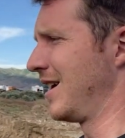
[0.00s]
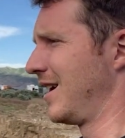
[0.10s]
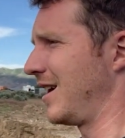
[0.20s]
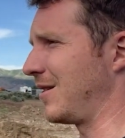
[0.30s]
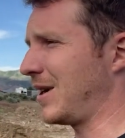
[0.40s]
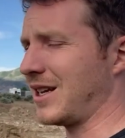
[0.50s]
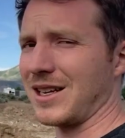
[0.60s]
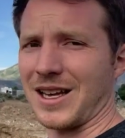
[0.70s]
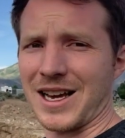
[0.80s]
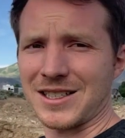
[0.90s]
And then we had
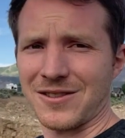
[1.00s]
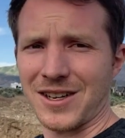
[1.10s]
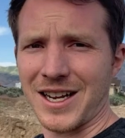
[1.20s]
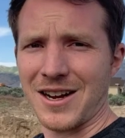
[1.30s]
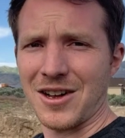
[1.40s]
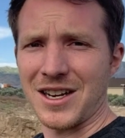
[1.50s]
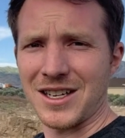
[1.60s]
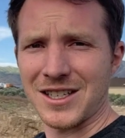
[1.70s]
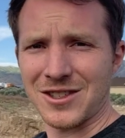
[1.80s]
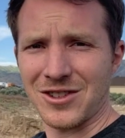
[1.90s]
to excavate out an
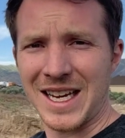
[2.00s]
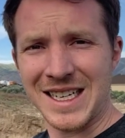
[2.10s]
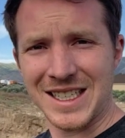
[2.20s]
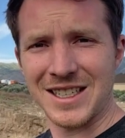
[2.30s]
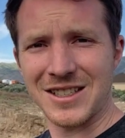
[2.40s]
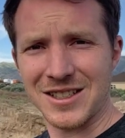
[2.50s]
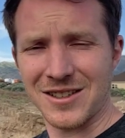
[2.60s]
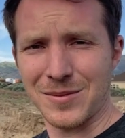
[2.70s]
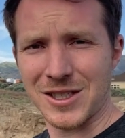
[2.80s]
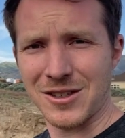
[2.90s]
additional 18 inches
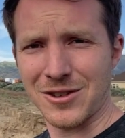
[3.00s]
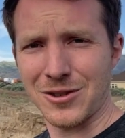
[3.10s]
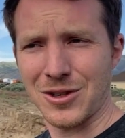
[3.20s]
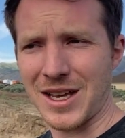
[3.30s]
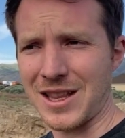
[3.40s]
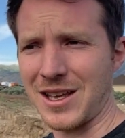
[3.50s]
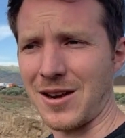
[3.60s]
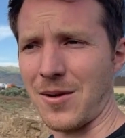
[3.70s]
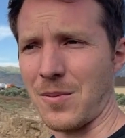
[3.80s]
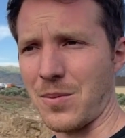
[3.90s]
of material and
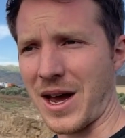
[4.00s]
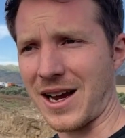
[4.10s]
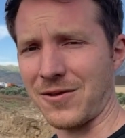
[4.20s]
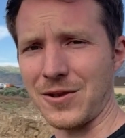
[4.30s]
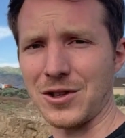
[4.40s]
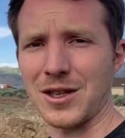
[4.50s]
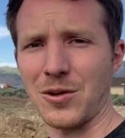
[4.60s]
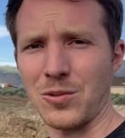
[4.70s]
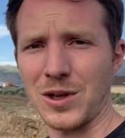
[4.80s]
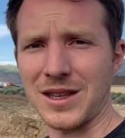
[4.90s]
then backfill it
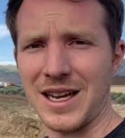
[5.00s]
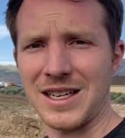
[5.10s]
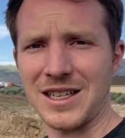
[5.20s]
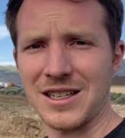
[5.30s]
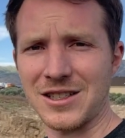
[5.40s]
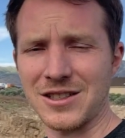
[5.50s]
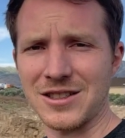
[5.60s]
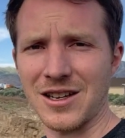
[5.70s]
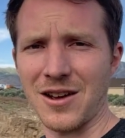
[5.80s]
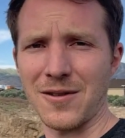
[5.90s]
with 18
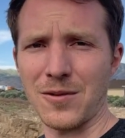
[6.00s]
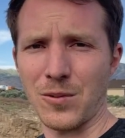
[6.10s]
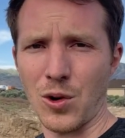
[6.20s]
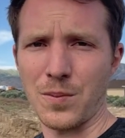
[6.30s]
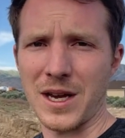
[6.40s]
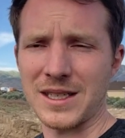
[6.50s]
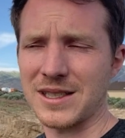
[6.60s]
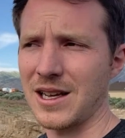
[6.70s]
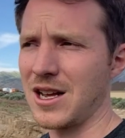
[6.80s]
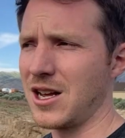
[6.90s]
inches of road base.
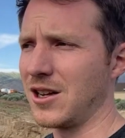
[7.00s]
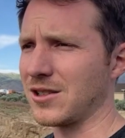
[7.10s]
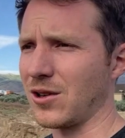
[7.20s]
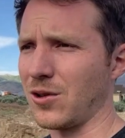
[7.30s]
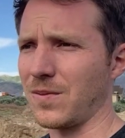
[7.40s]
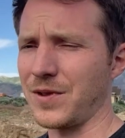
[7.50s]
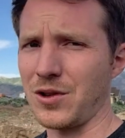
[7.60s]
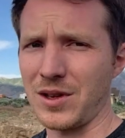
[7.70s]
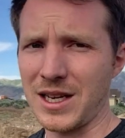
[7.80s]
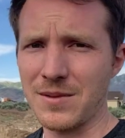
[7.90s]
So
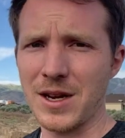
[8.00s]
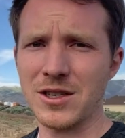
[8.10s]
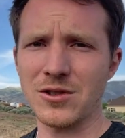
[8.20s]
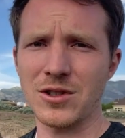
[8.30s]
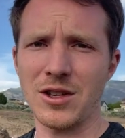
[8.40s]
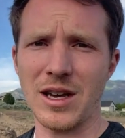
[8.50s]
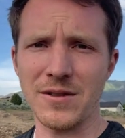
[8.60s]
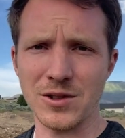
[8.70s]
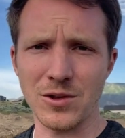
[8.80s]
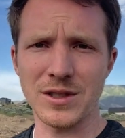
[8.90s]
you need to make sure that you have a
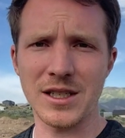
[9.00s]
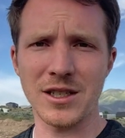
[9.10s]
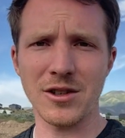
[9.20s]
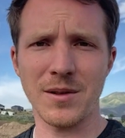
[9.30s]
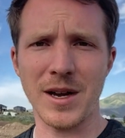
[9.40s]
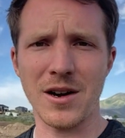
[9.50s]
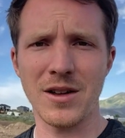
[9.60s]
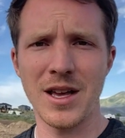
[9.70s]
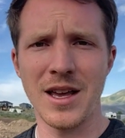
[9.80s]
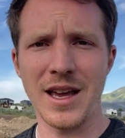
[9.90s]
soils engineer come out
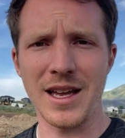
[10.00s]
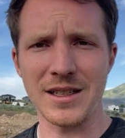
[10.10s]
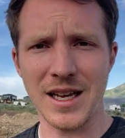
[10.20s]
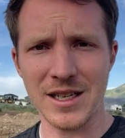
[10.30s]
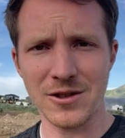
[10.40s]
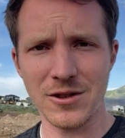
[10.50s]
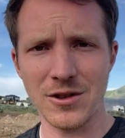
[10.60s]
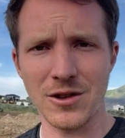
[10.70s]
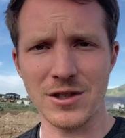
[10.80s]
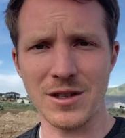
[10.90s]
and test your
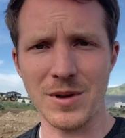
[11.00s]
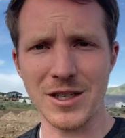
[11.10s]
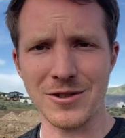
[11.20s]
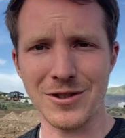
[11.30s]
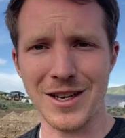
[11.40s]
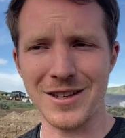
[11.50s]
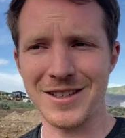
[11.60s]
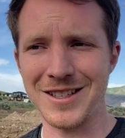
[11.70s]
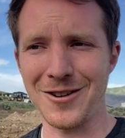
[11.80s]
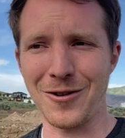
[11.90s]
dirt to make sure that
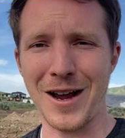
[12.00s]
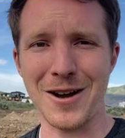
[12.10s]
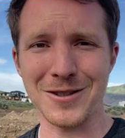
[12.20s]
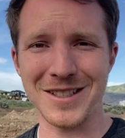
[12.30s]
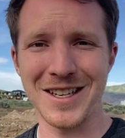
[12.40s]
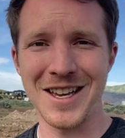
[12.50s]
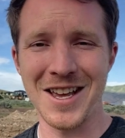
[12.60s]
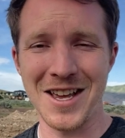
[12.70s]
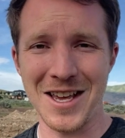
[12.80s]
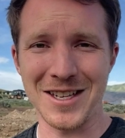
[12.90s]
your house
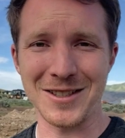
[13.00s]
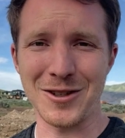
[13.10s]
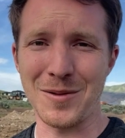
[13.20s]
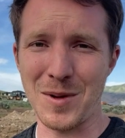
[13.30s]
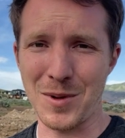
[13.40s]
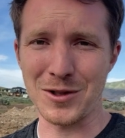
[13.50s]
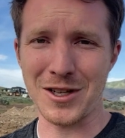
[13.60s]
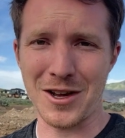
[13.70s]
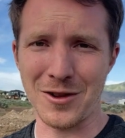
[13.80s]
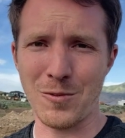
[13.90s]
is going to be built
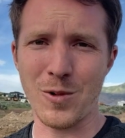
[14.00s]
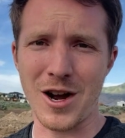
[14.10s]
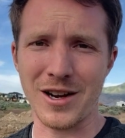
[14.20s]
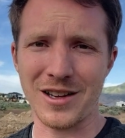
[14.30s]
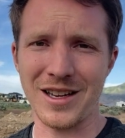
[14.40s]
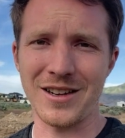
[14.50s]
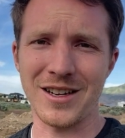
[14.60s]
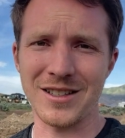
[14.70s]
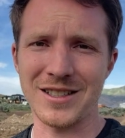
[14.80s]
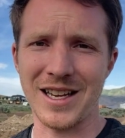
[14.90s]
on the rock and
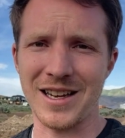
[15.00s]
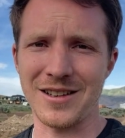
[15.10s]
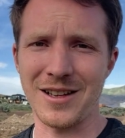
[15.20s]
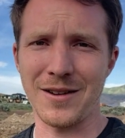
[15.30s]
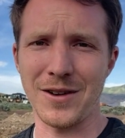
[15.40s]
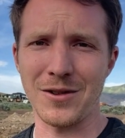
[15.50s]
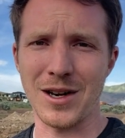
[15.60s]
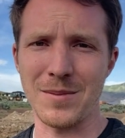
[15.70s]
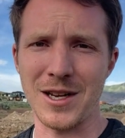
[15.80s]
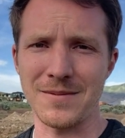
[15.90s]
not the sand, if you know what I mean.